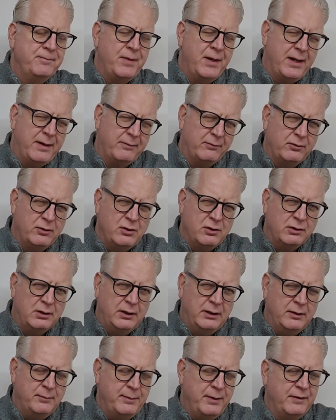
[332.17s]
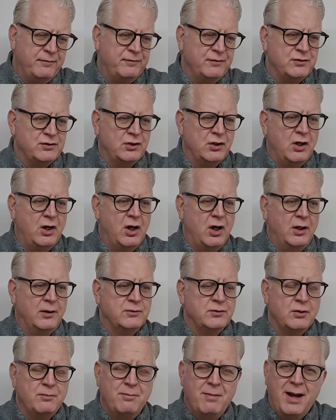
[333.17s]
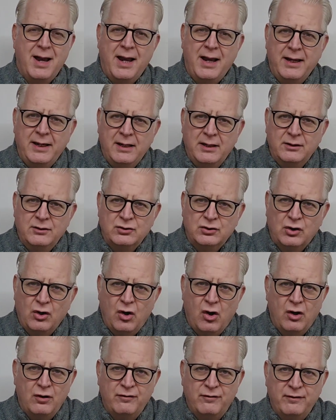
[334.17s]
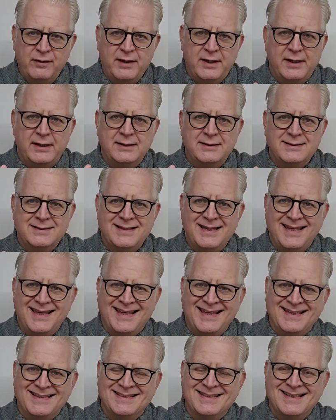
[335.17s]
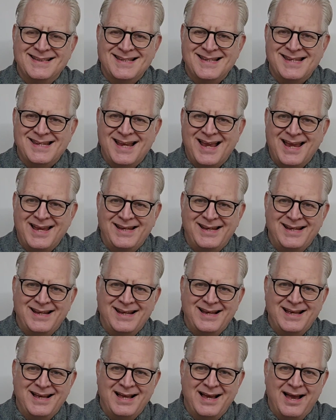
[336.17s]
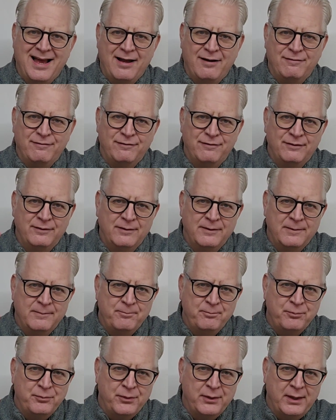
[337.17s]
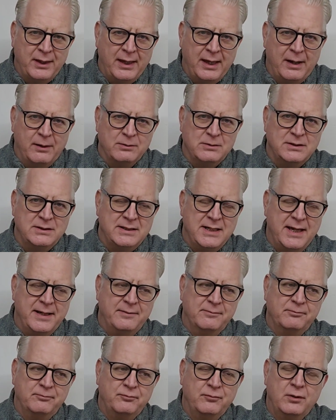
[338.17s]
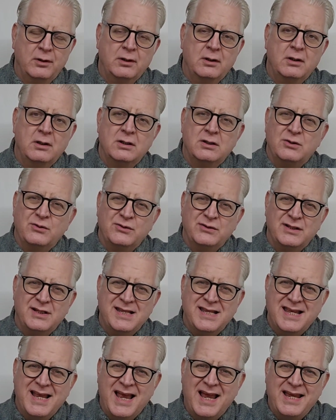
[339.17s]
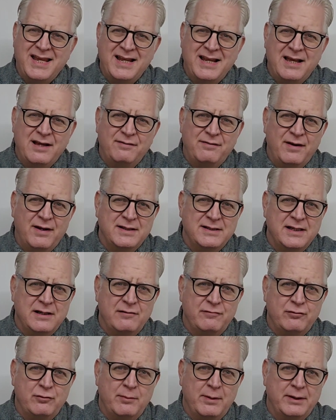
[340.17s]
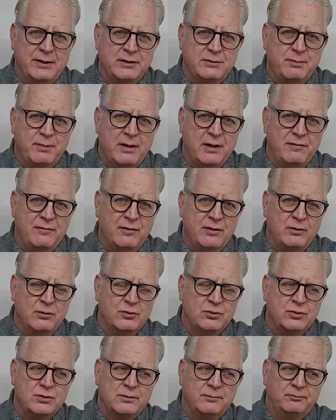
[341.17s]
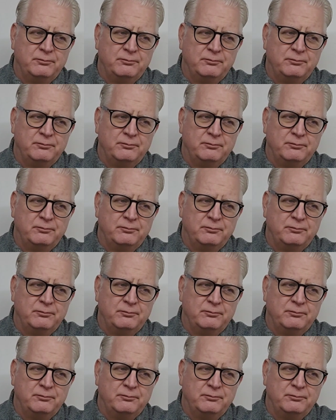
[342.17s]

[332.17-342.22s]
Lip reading: I'm going to knock a little bit off the score. So my score for this is 9.5 out of 10. So it's a 9.5 out of 10 from Andy's Beer Views.